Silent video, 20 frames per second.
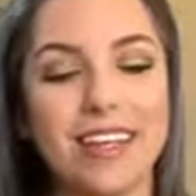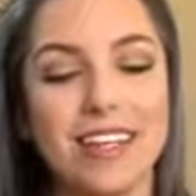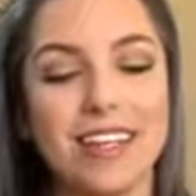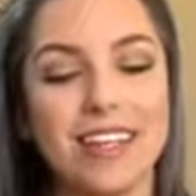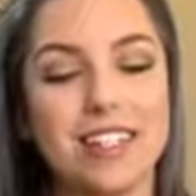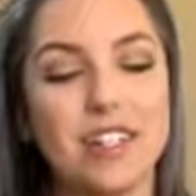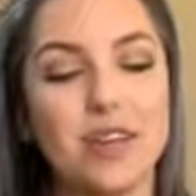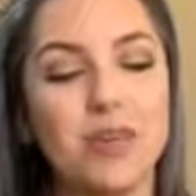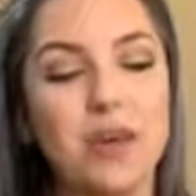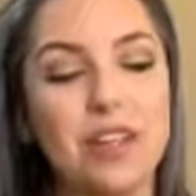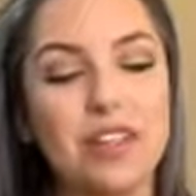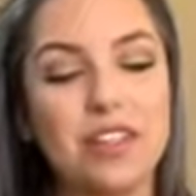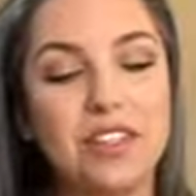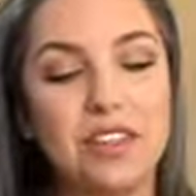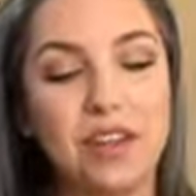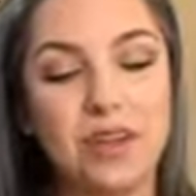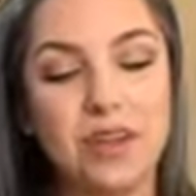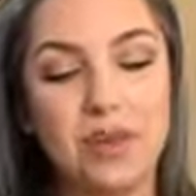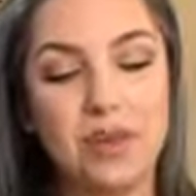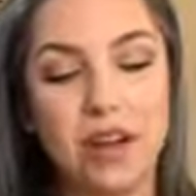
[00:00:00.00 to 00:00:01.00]
So once
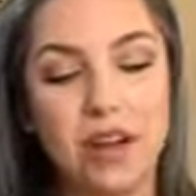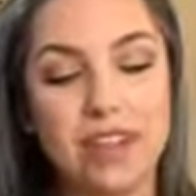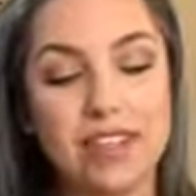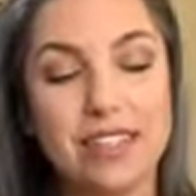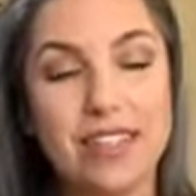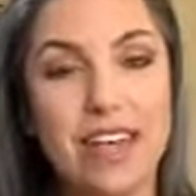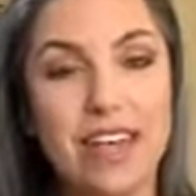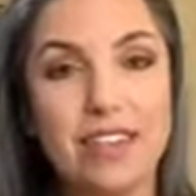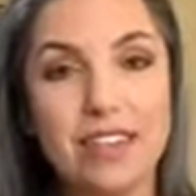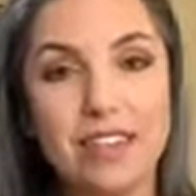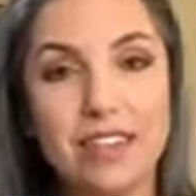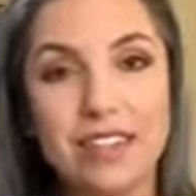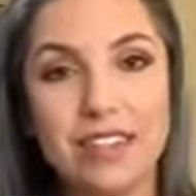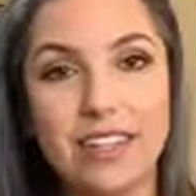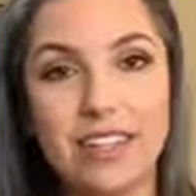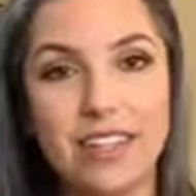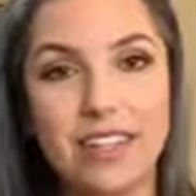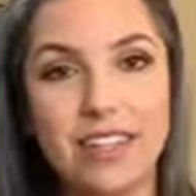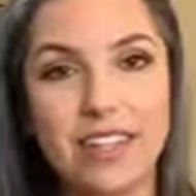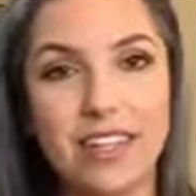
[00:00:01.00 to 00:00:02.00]
you are settled,
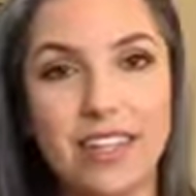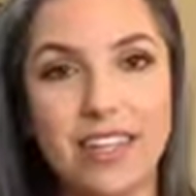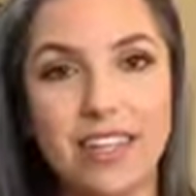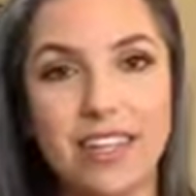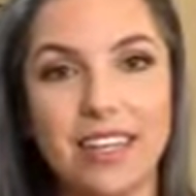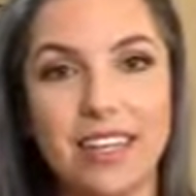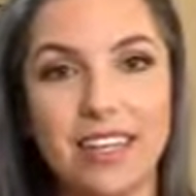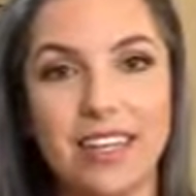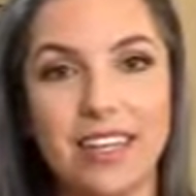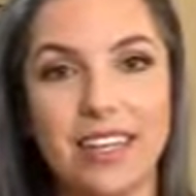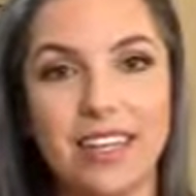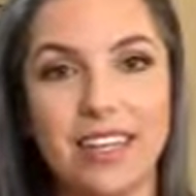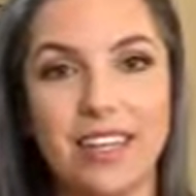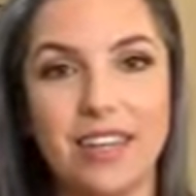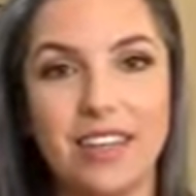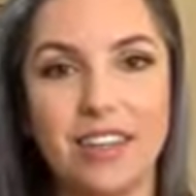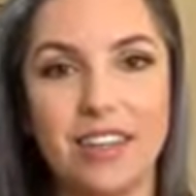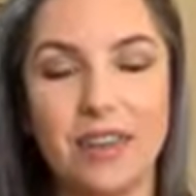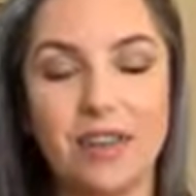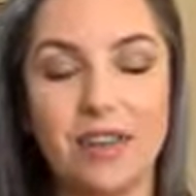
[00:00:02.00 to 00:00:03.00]

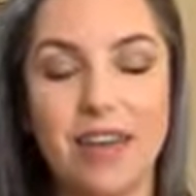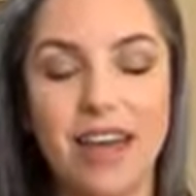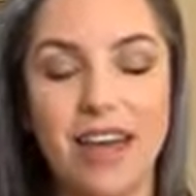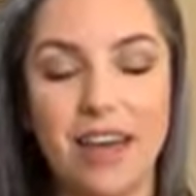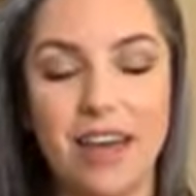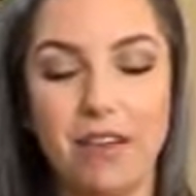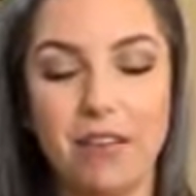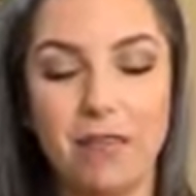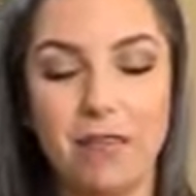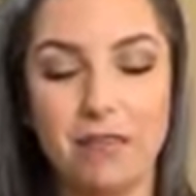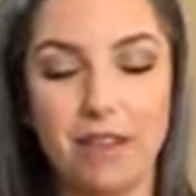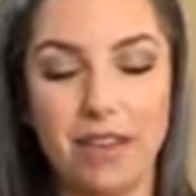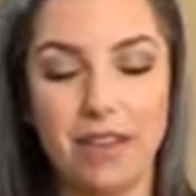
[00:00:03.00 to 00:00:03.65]
you have